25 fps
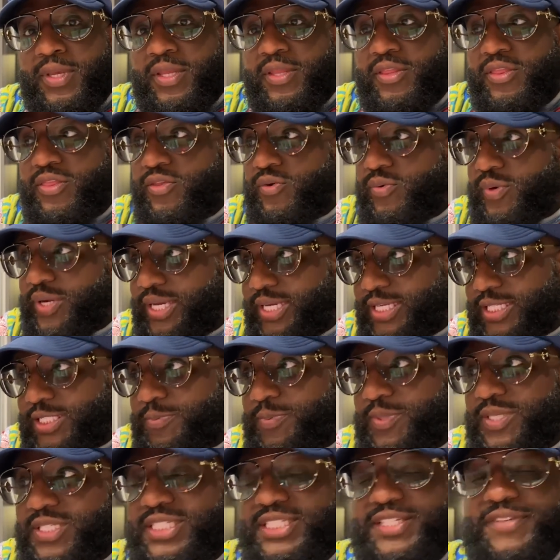three
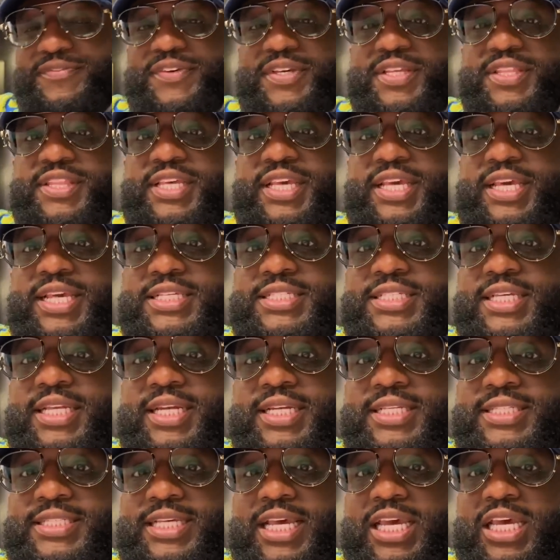specific things and
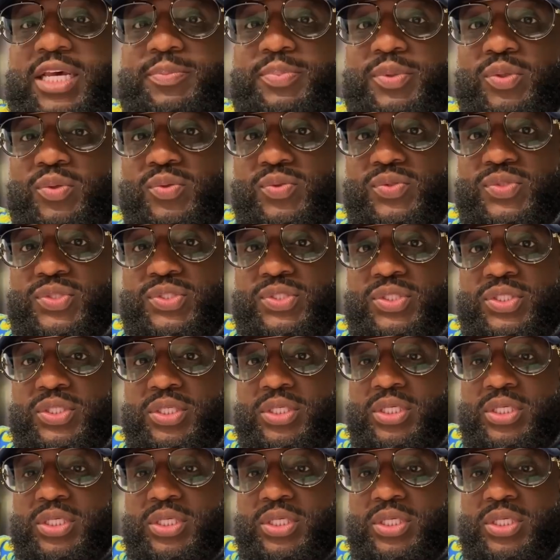examples,